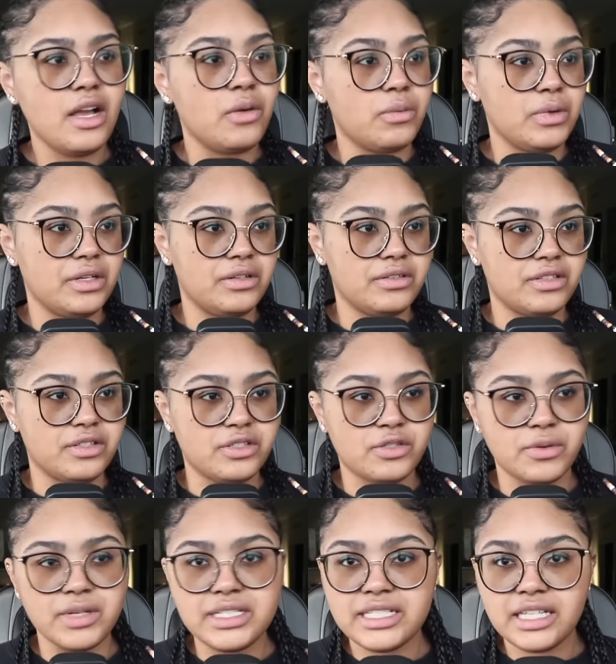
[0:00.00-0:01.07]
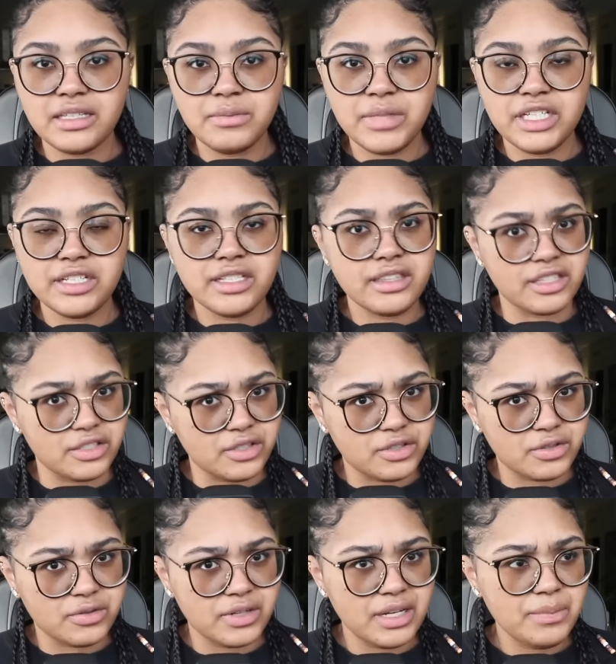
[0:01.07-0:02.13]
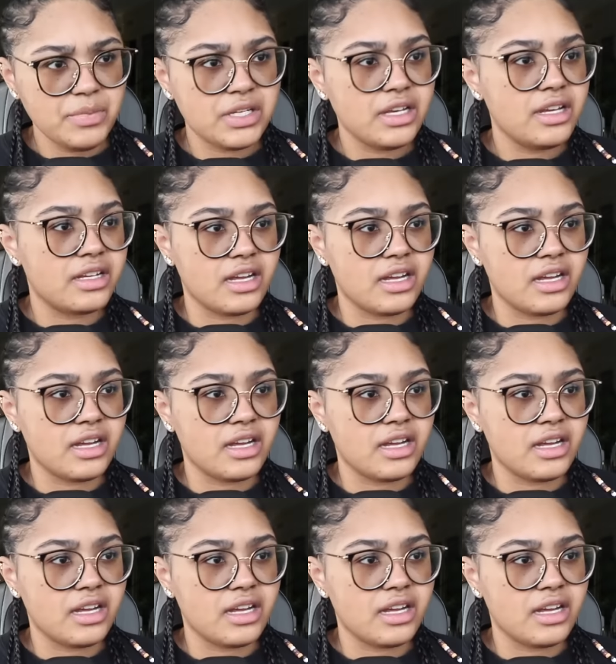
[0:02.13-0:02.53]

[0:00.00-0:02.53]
Will the storytelling be good? The script,